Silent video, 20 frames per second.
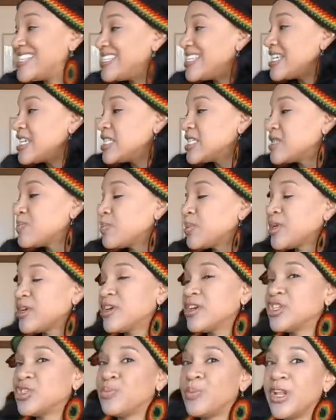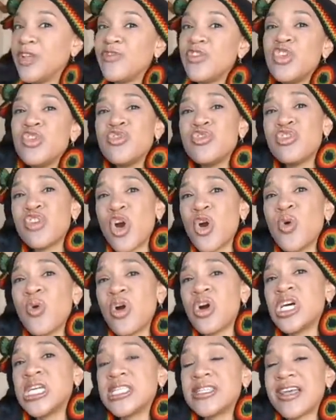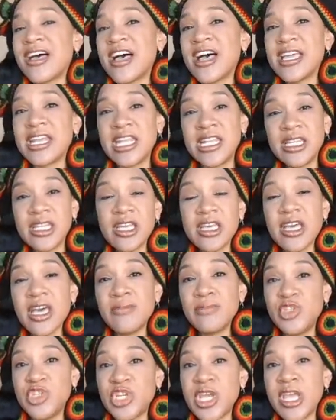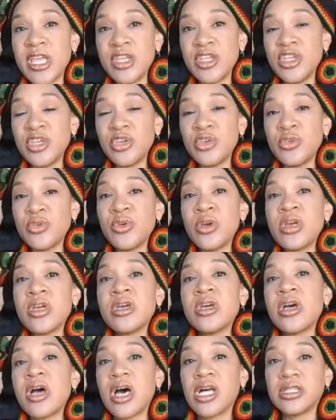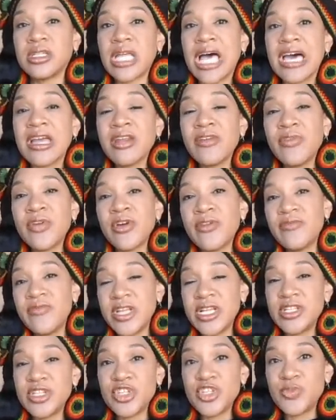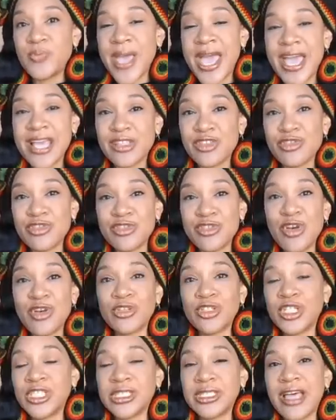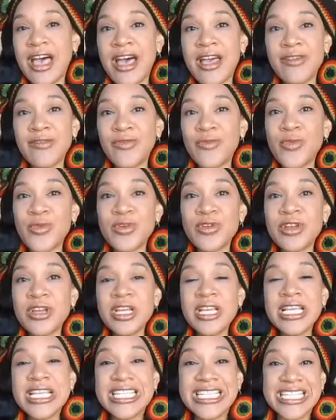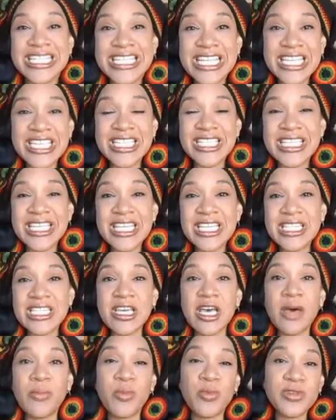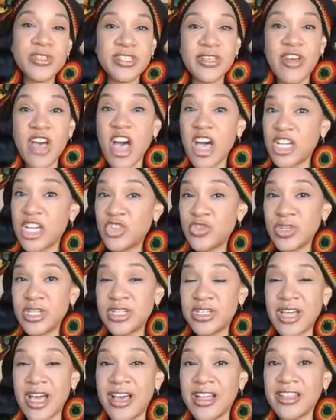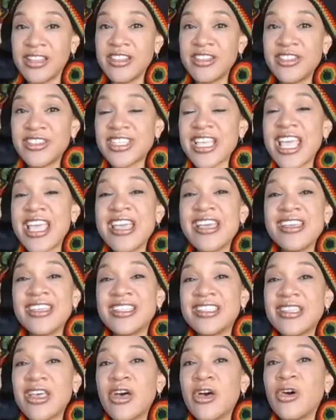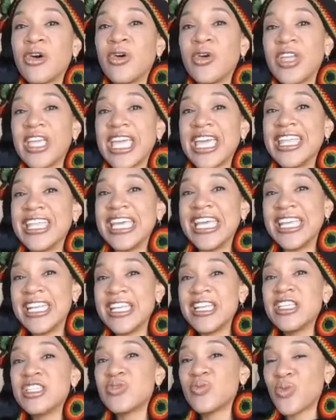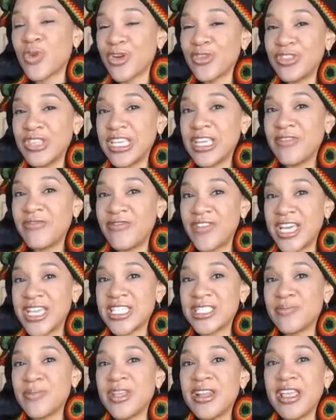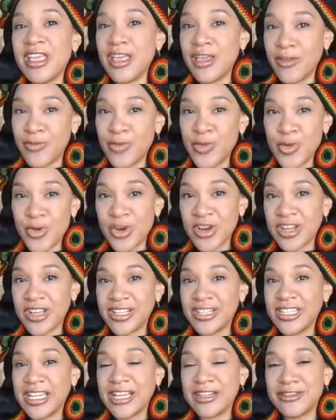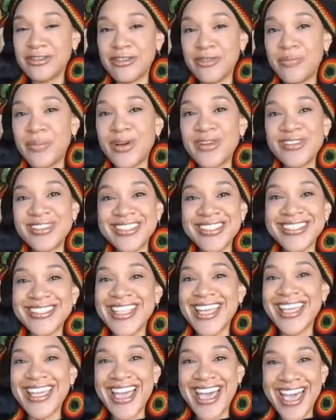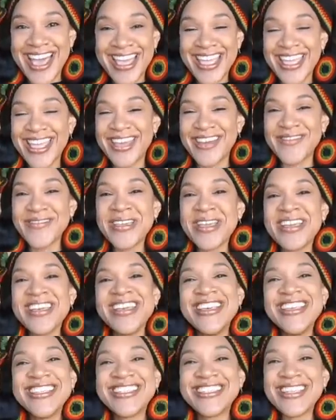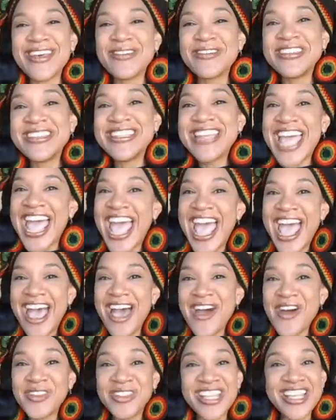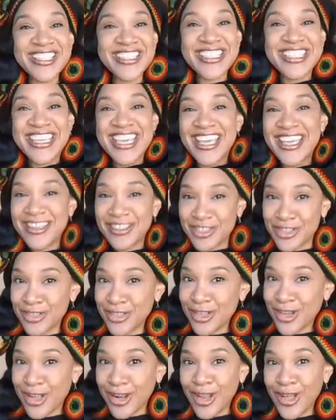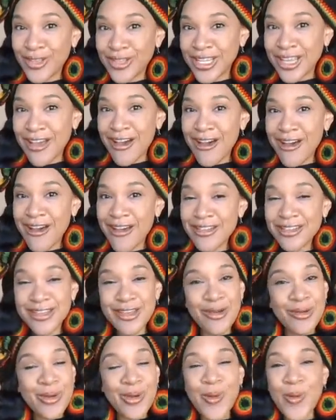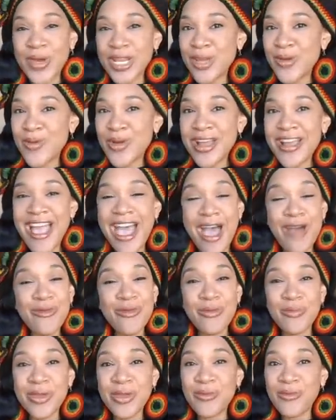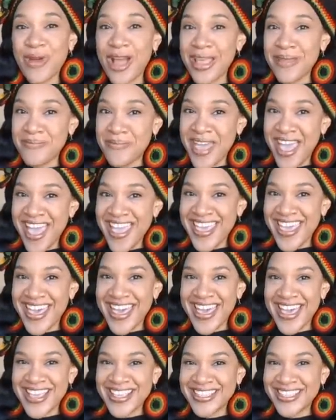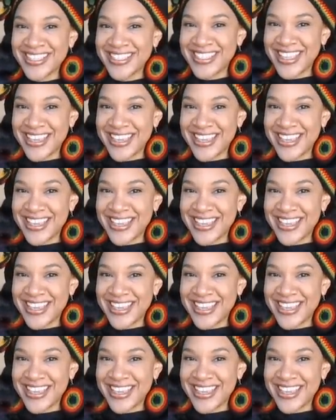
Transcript: I did splurge but if you go online and look up Jane Yoo a lot of her vintage bags are sold online for 60 to upwards of hundred dollars so it is worth the investment if you're a collector of purses like I am so now let's get into the clothing haul don't go anywhere I will be right back guys